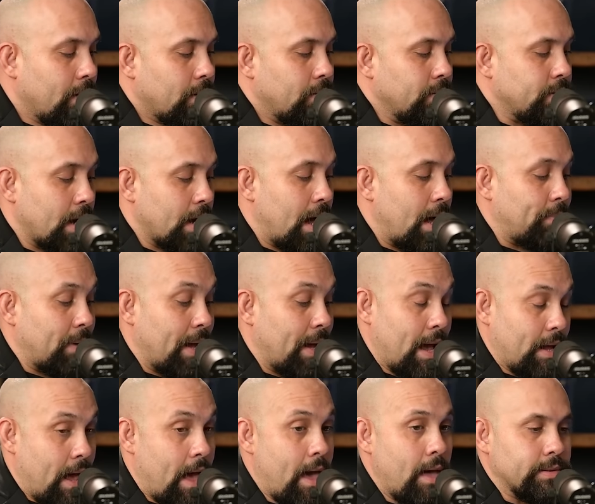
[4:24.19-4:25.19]
job,
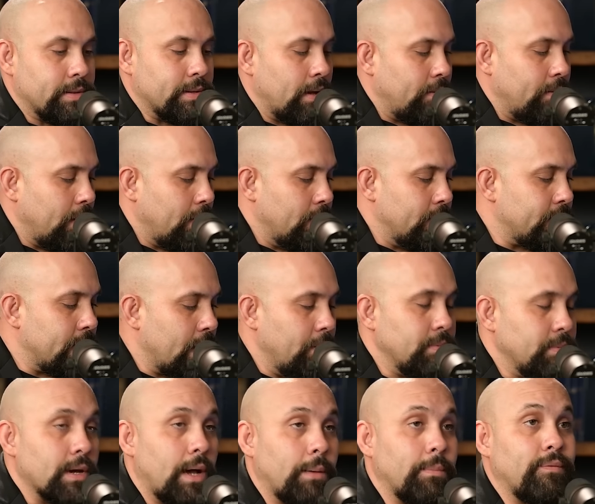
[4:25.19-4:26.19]
uh, has done the insane
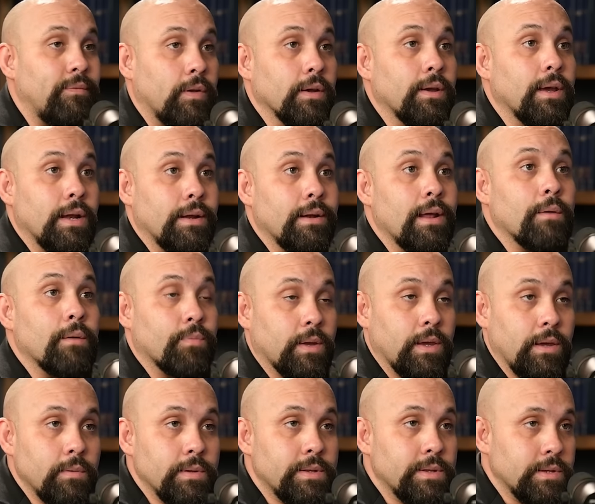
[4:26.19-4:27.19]
job of looking at every
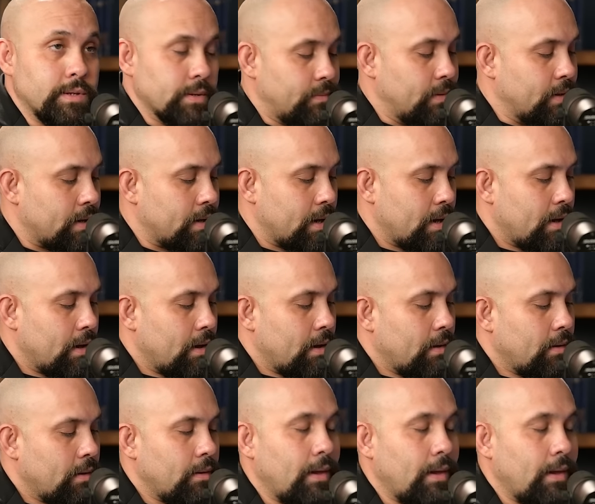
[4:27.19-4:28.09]
usage of it. Mm.